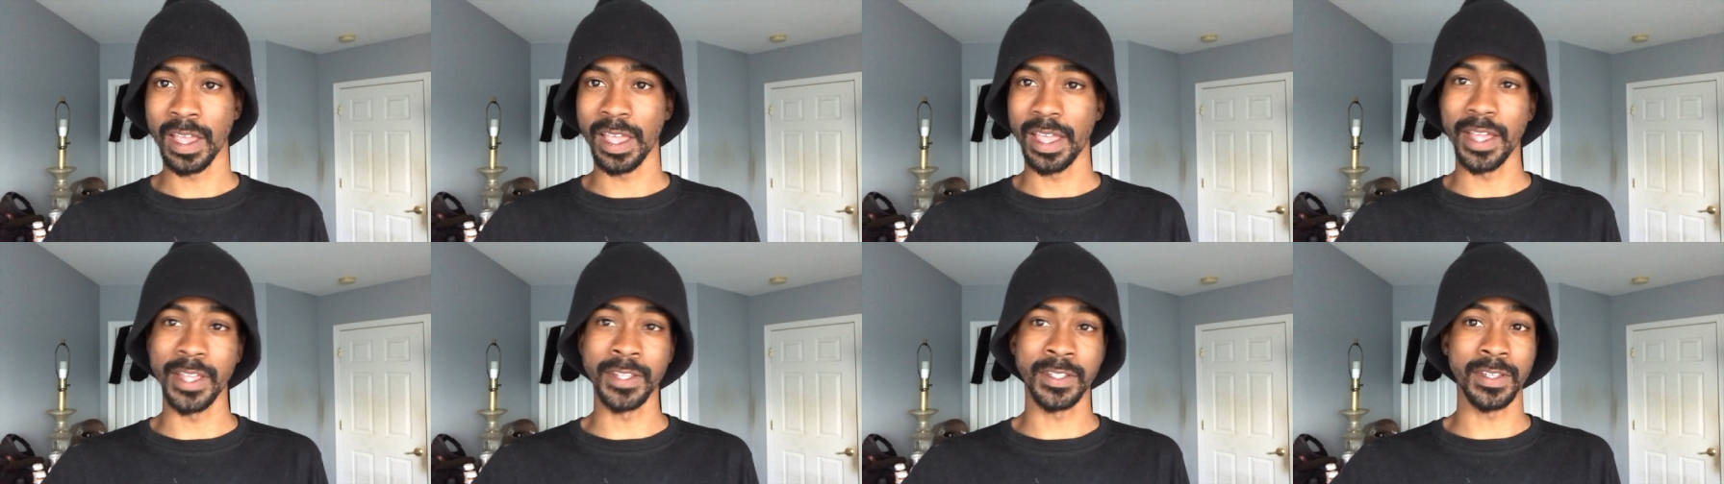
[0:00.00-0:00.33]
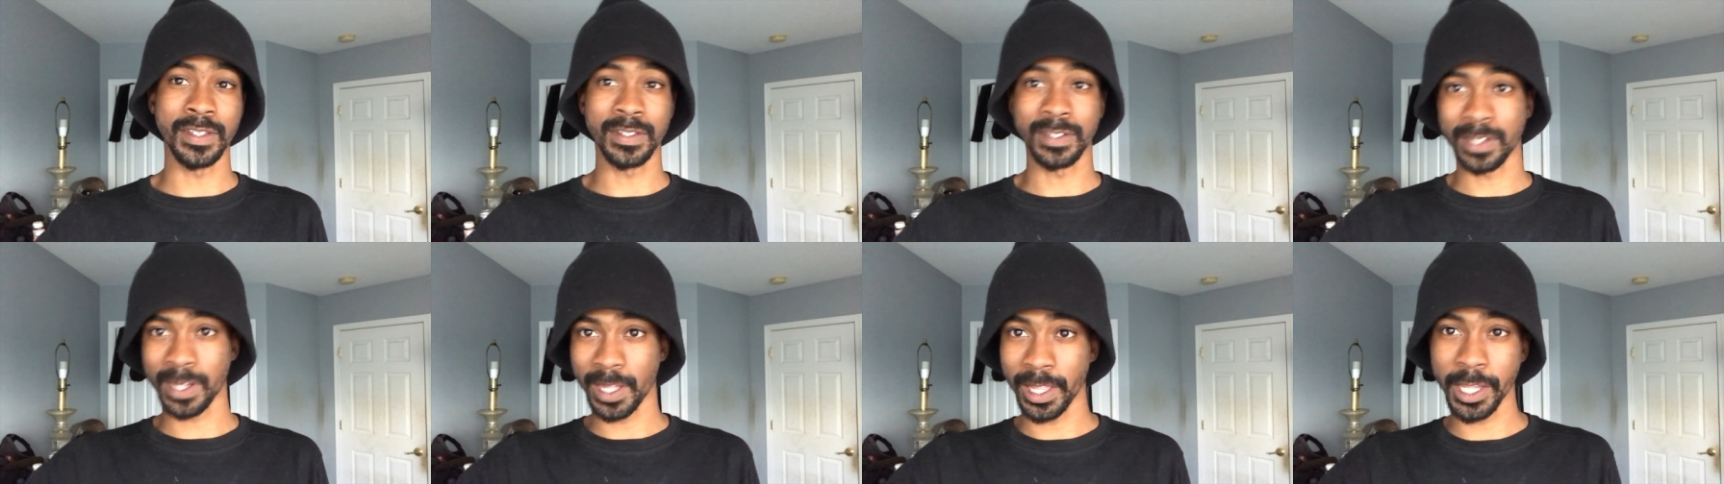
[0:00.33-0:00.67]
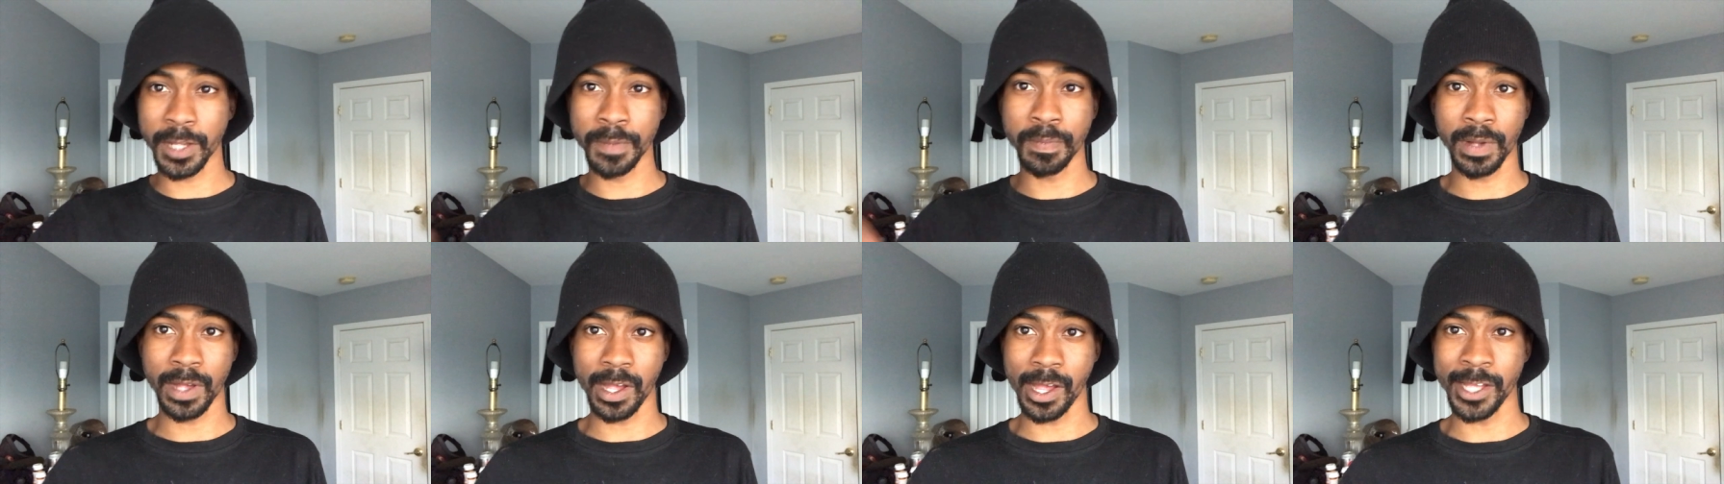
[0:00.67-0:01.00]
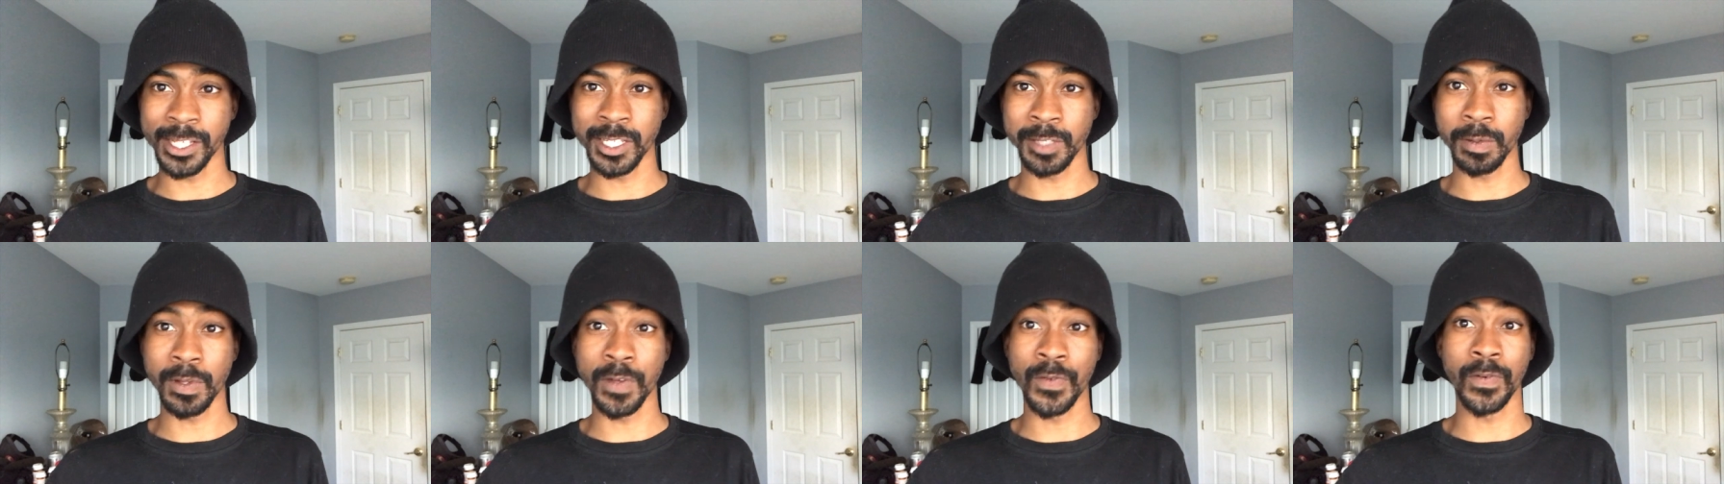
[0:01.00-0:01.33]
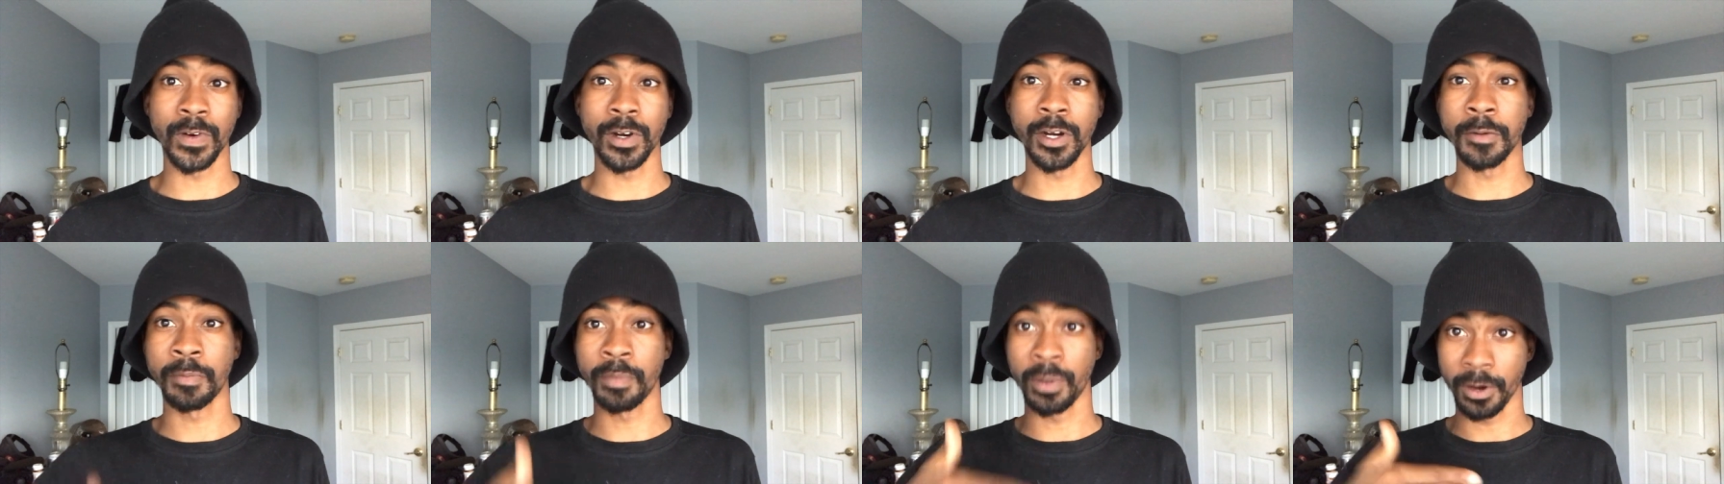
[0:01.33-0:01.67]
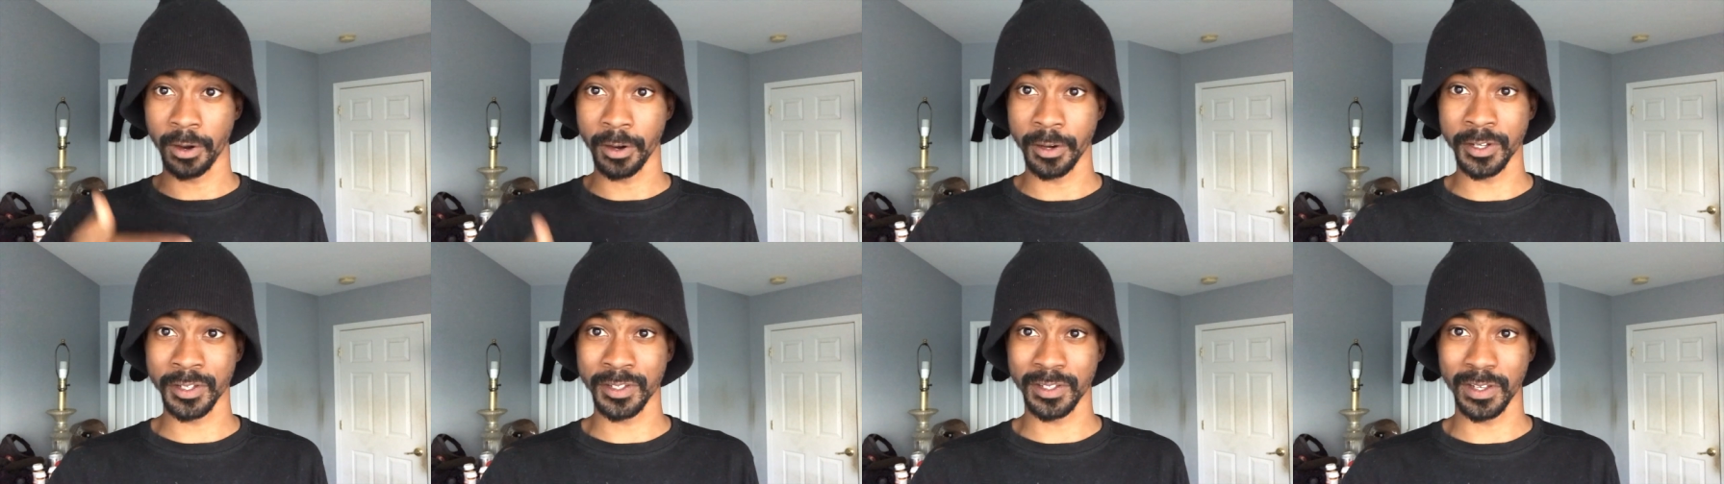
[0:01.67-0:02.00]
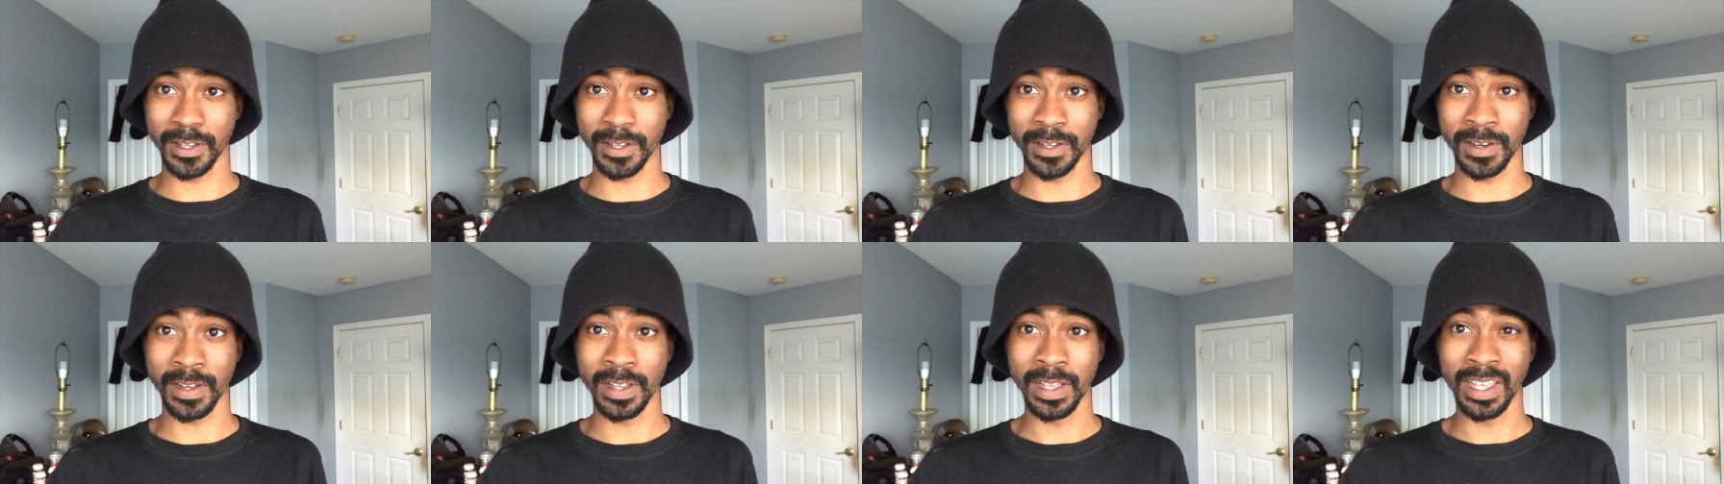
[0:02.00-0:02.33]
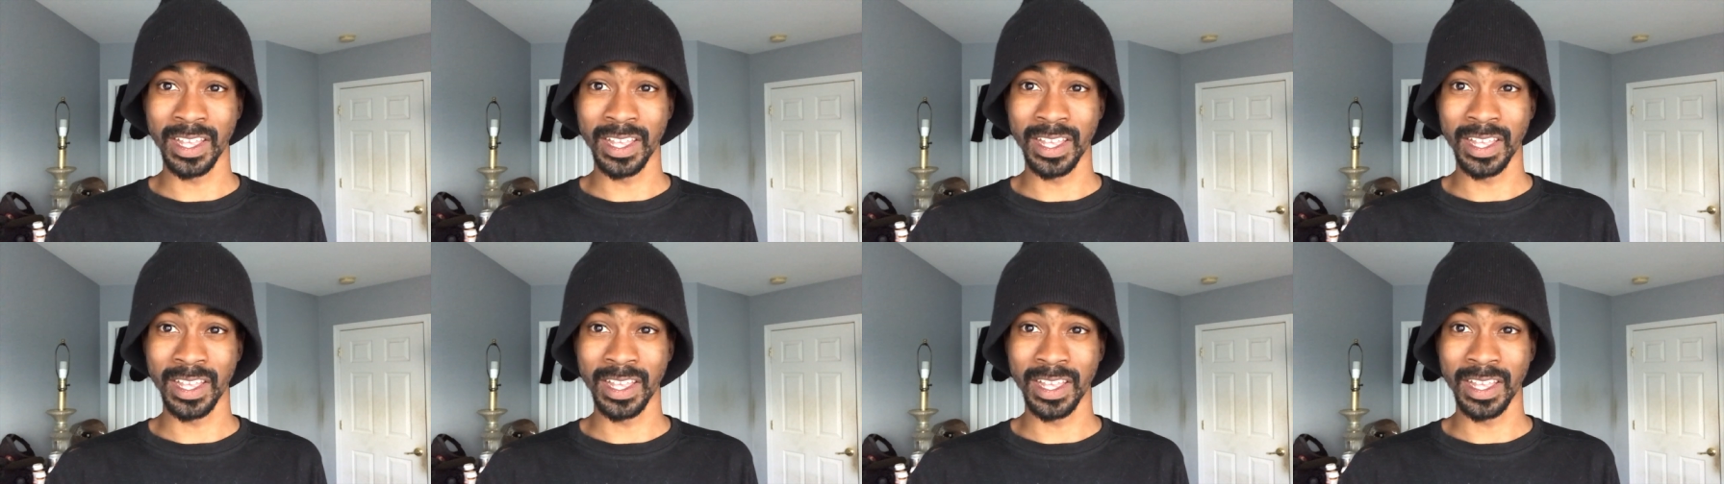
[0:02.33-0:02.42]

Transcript: It's entirely possible for a person